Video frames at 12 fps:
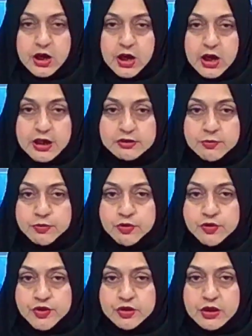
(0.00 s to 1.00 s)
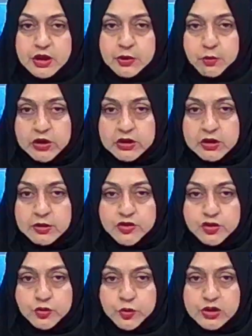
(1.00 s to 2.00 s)
Asfa Bhutto Zardari welcomed
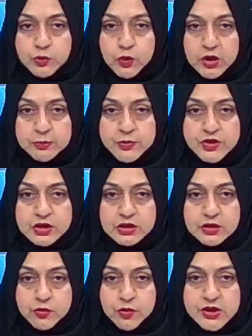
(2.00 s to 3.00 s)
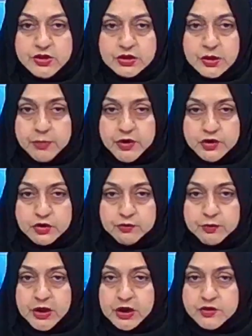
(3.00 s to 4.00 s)
21% increase in the budget of
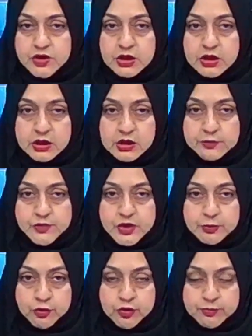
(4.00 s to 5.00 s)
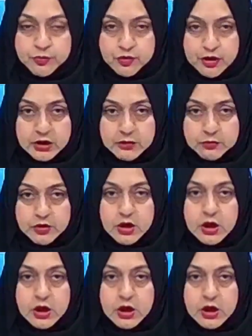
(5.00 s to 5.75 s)
Benazir Income Support Program.